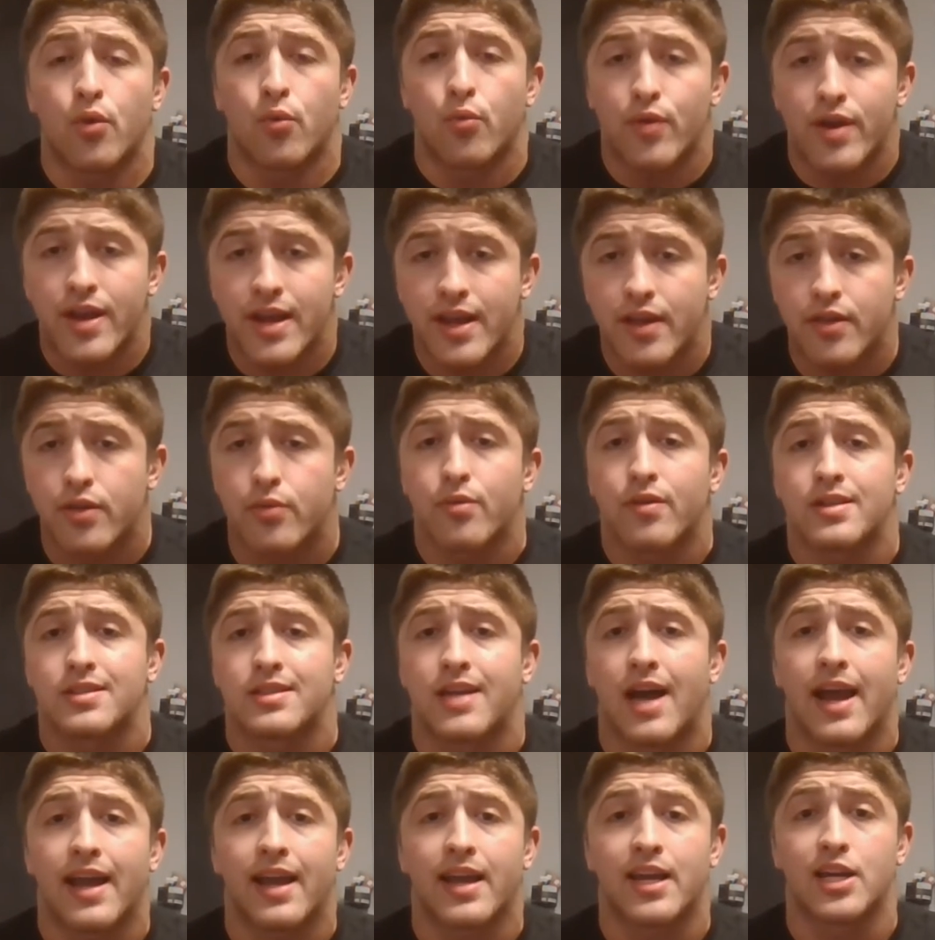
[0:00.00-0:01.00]
Really
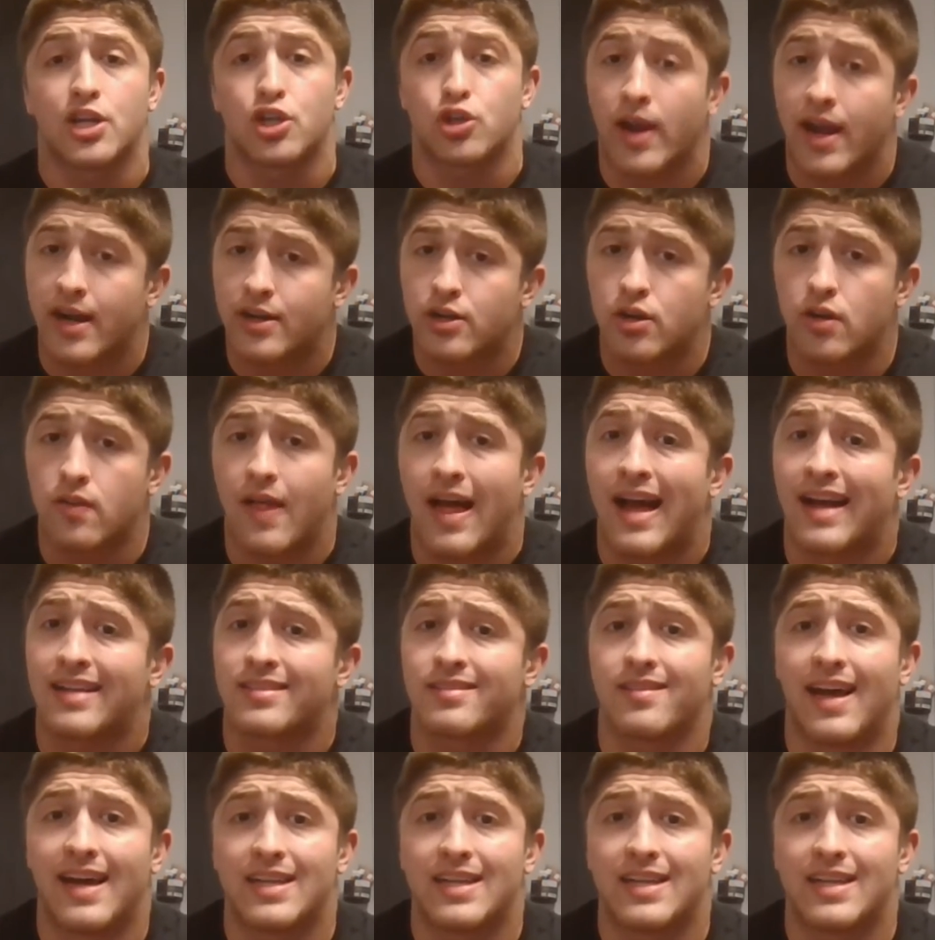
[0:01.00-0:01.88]
tight. Contract our lats.